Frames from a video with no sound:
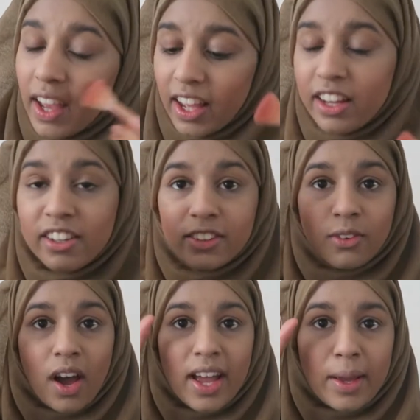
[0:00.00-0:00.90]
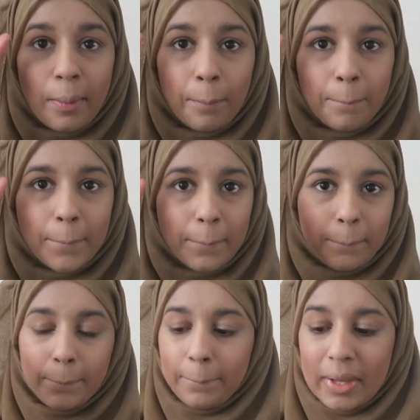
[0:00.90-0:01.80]
It looks quite
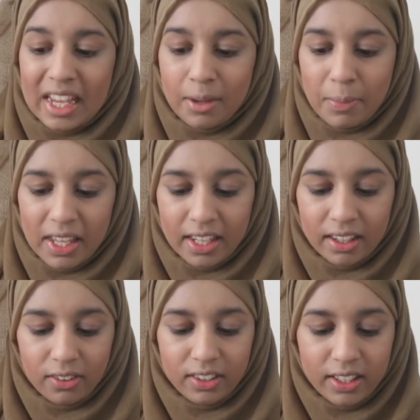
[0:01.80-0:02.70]
pink